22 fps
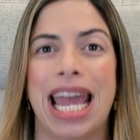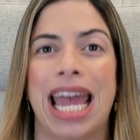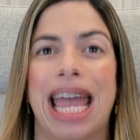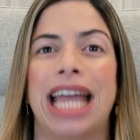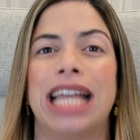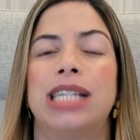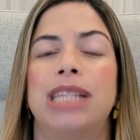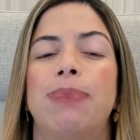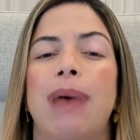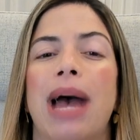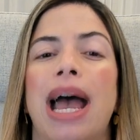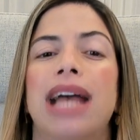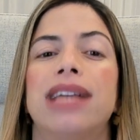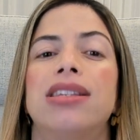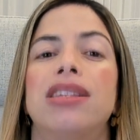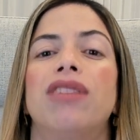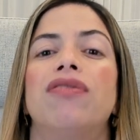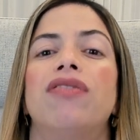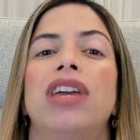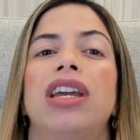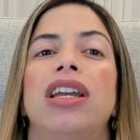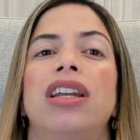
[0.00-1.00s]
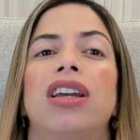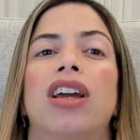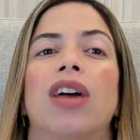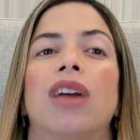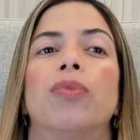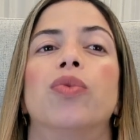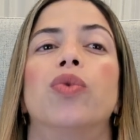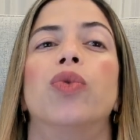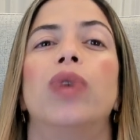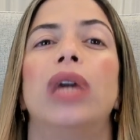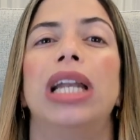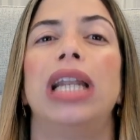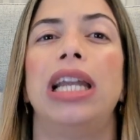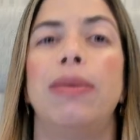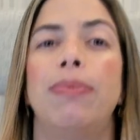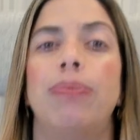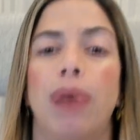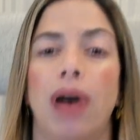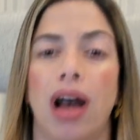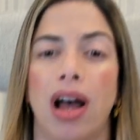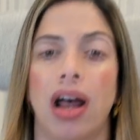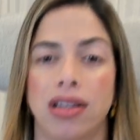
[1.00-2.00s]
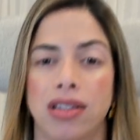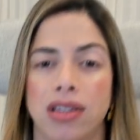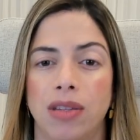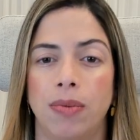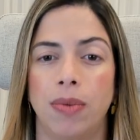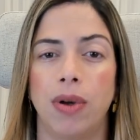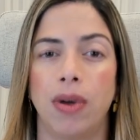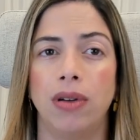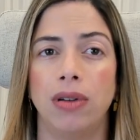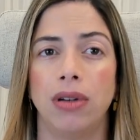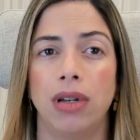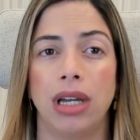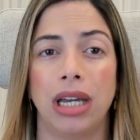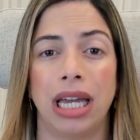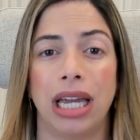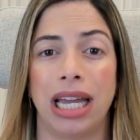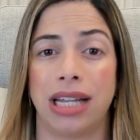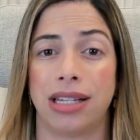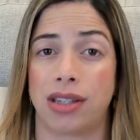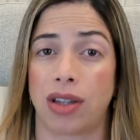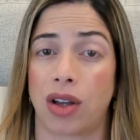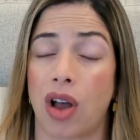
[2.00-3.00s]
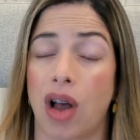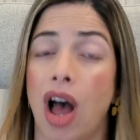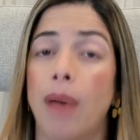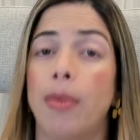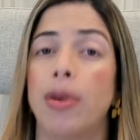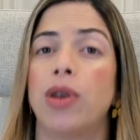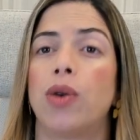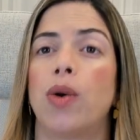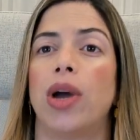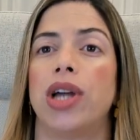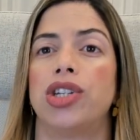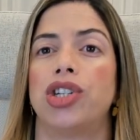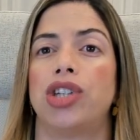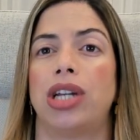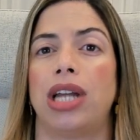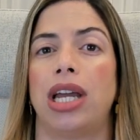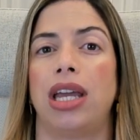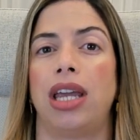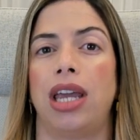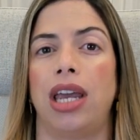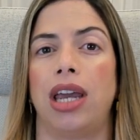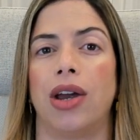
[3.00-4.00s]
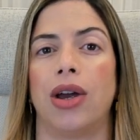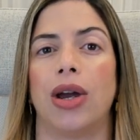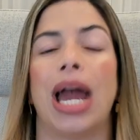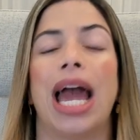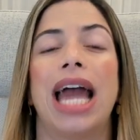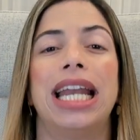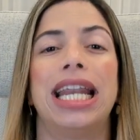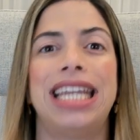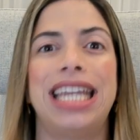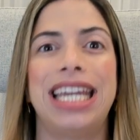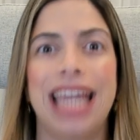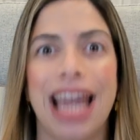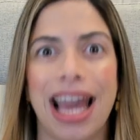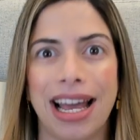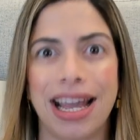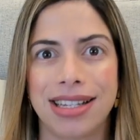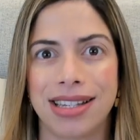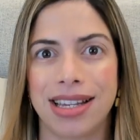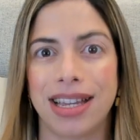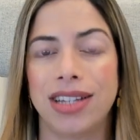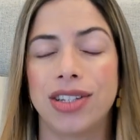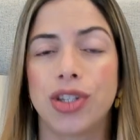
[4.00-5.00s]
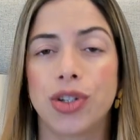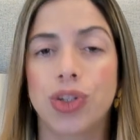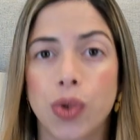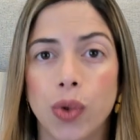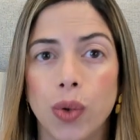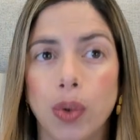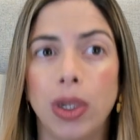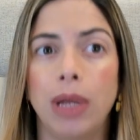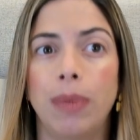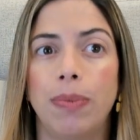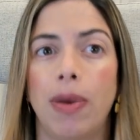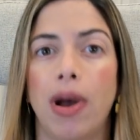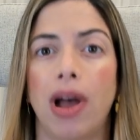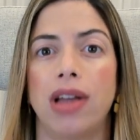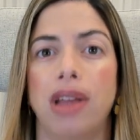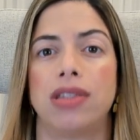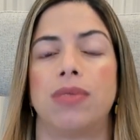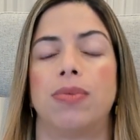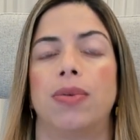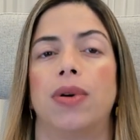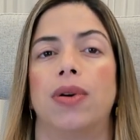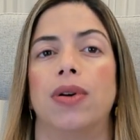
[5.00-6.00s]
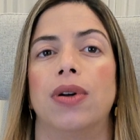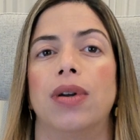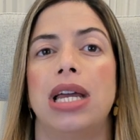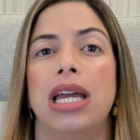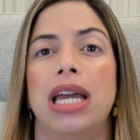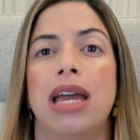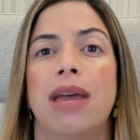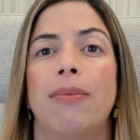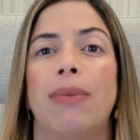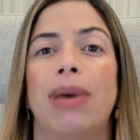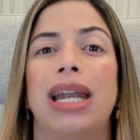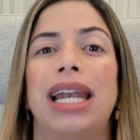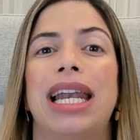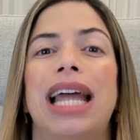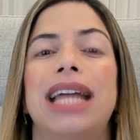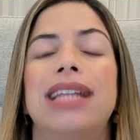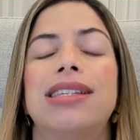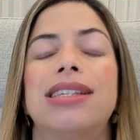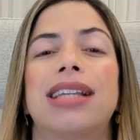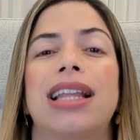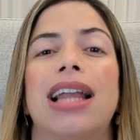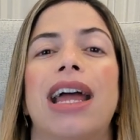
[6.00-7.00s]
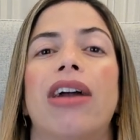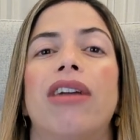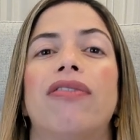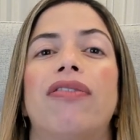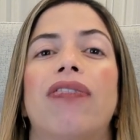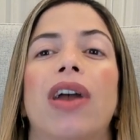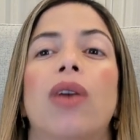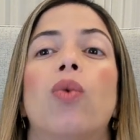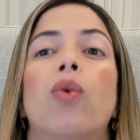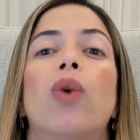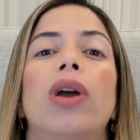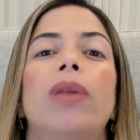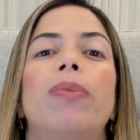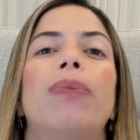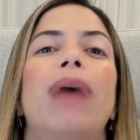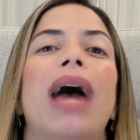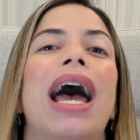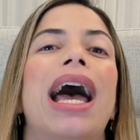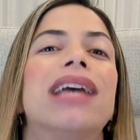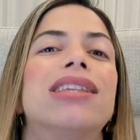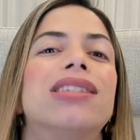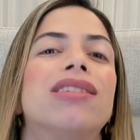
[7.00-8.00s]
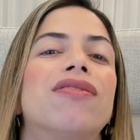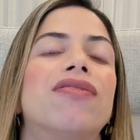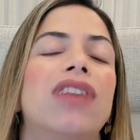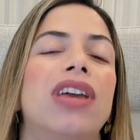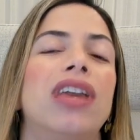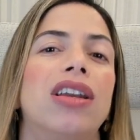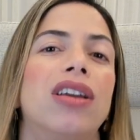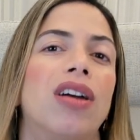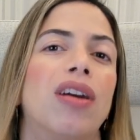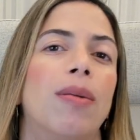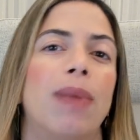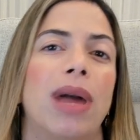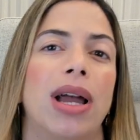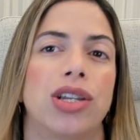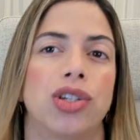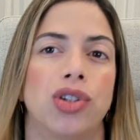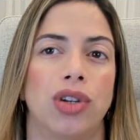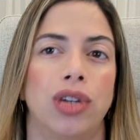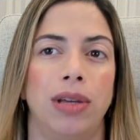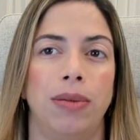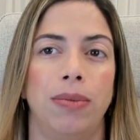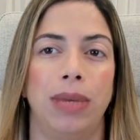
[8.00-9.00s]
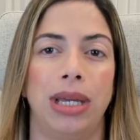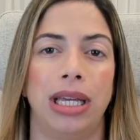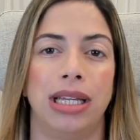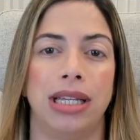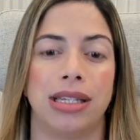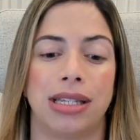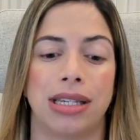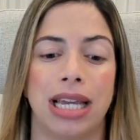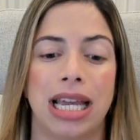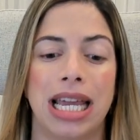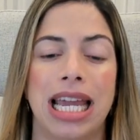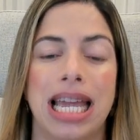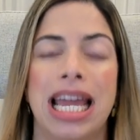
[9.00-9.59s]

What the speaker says: Is passive income really possible? It's a common question I hear. And yes, it's truly possible. But let's clarify what passive income actually means.